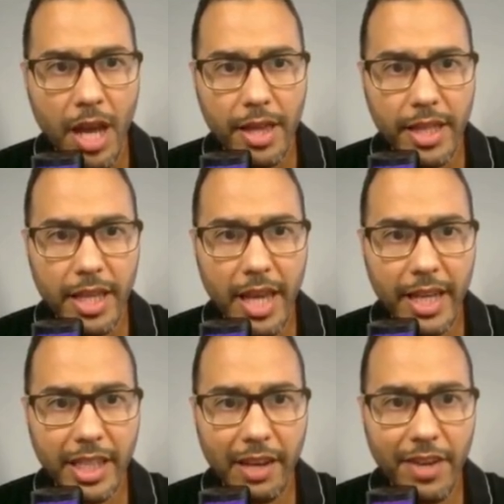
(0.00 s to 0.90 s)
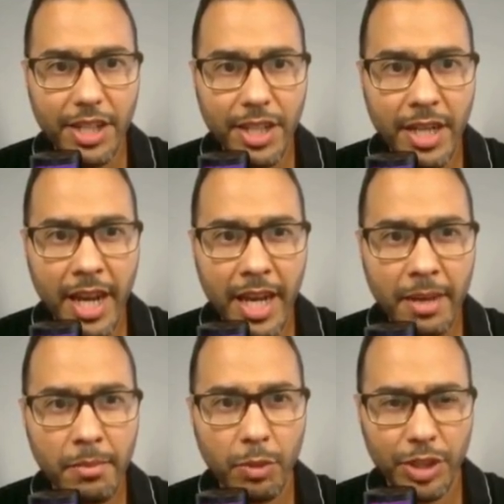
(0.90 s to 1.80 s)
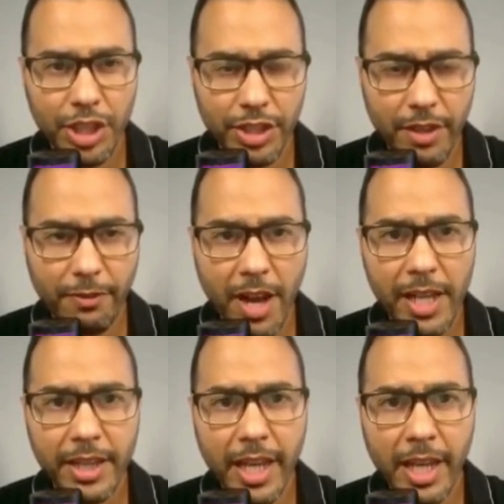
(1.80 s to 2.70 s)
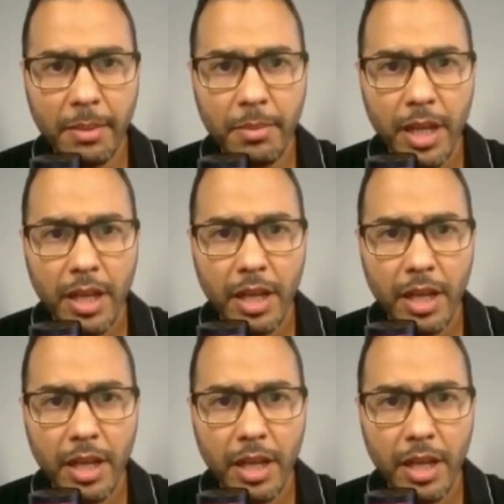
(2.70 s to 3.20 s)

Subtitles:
the excavation name, which is the file name